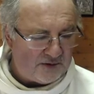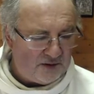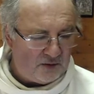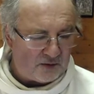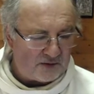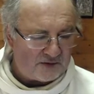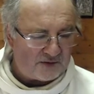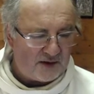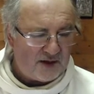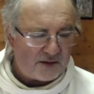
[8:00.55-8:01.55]
he looks,
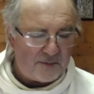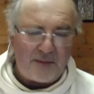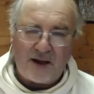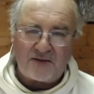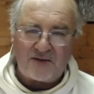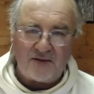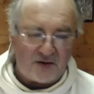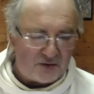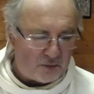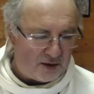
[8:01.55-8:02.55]
compassion
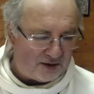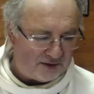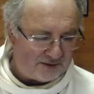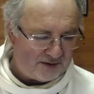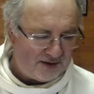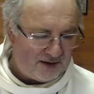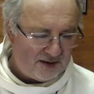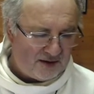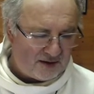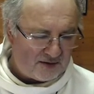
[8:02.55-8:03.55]
on the world.
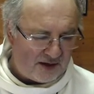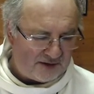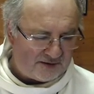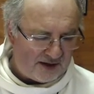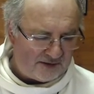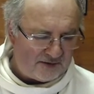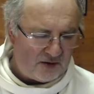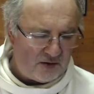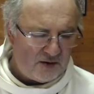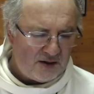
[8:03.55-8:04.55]
Christ has
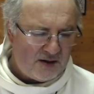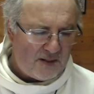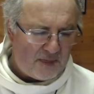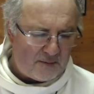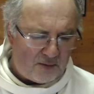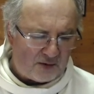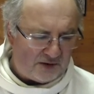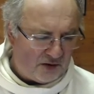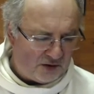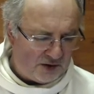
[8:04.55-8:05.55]
no body
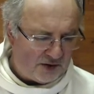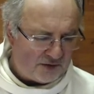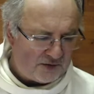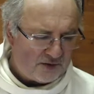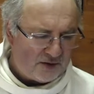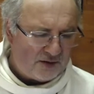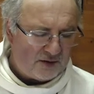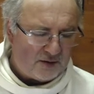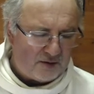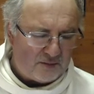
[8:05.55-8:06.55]
on earth,
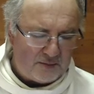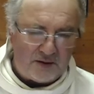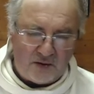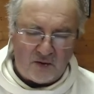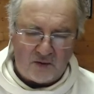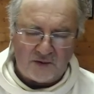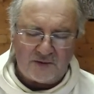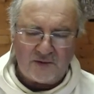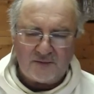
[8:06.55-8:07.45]
but yours.